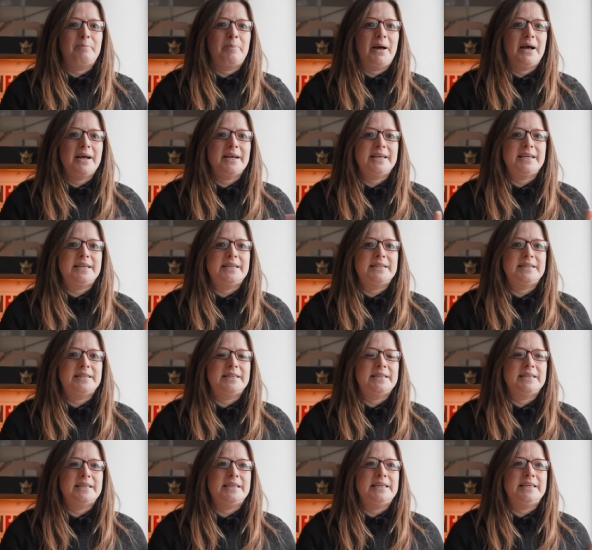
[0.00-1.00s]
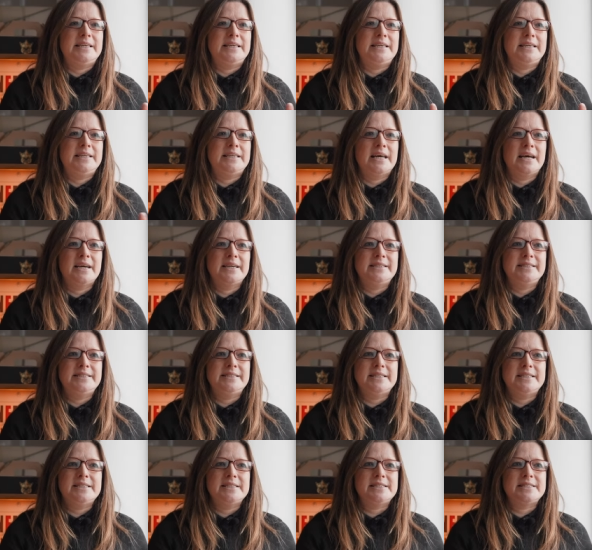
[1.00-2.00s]
Back in the
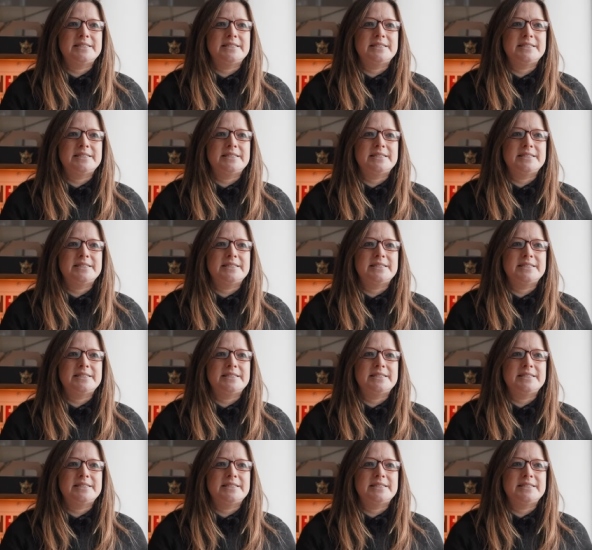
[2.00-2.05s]
90s,